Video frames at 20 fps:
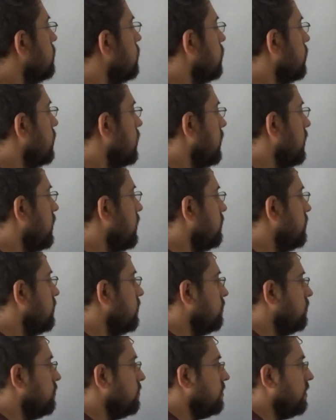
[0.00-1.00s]
Okay, x
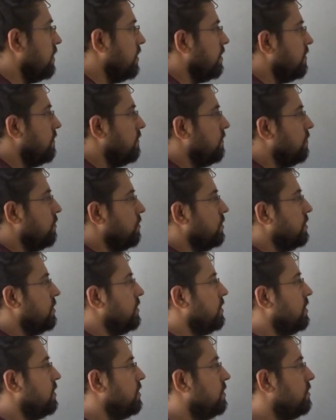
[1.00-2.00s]
equals negative 14
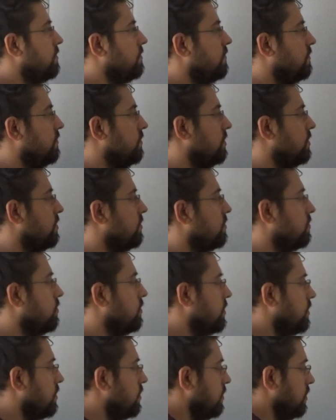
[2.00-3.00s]
for this
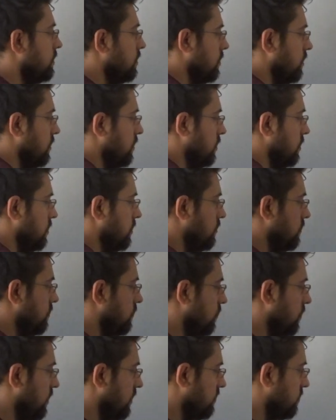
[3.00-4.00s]
one.
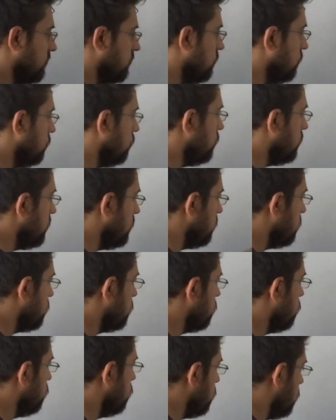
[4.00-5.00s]
So let's do these two